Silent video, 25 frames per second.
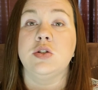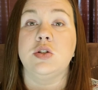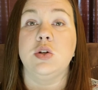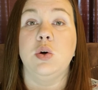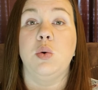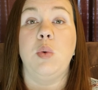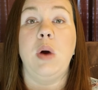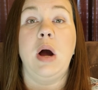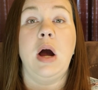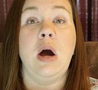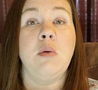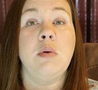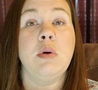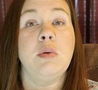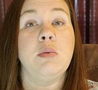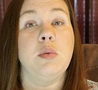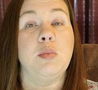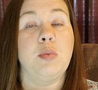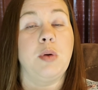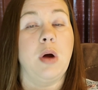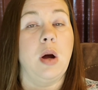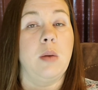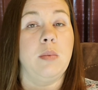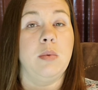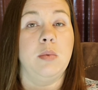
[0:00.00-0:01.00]
So while we
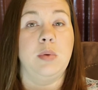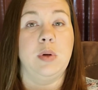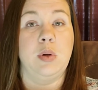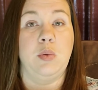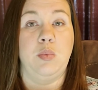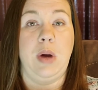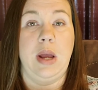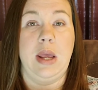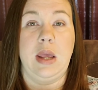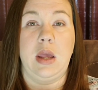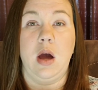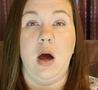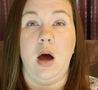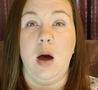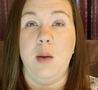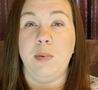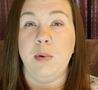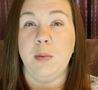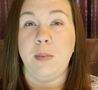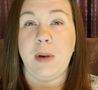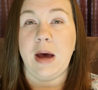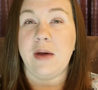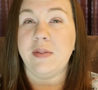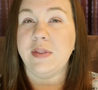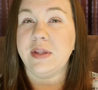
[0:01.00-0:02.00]
would probably wake
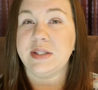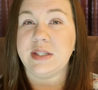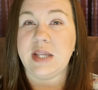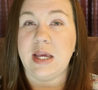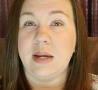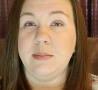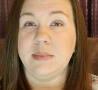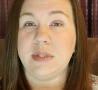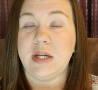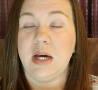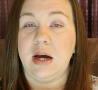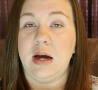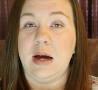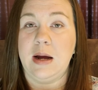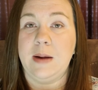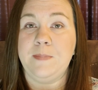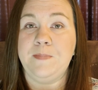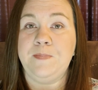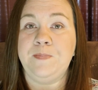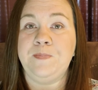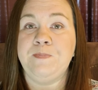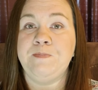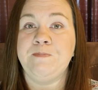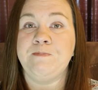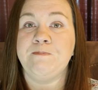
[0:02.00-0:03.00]
up about the same
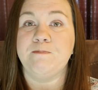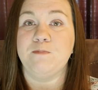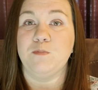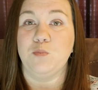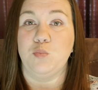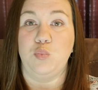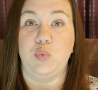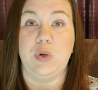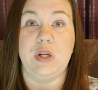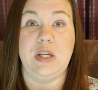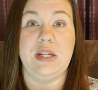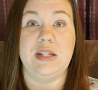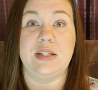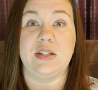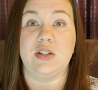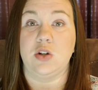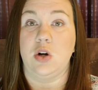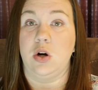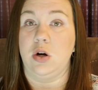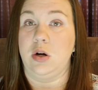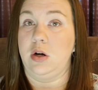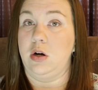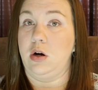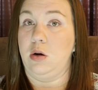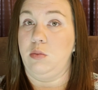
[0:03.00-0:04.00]
time, we
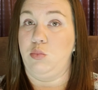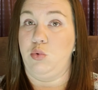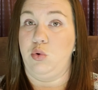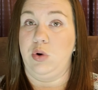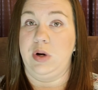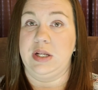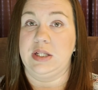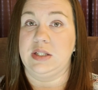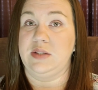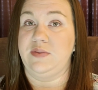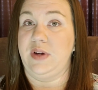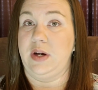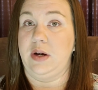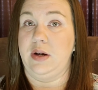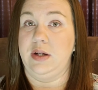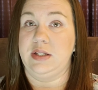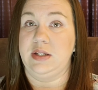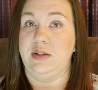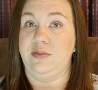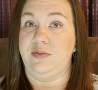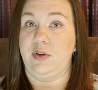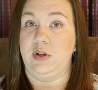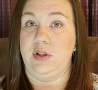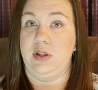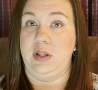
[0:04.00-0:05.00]
started our mornings very
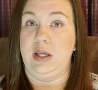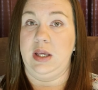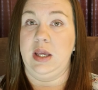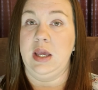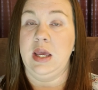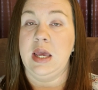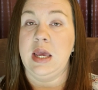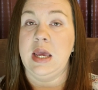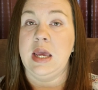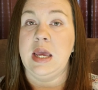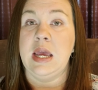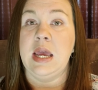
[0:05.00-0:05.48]
differently.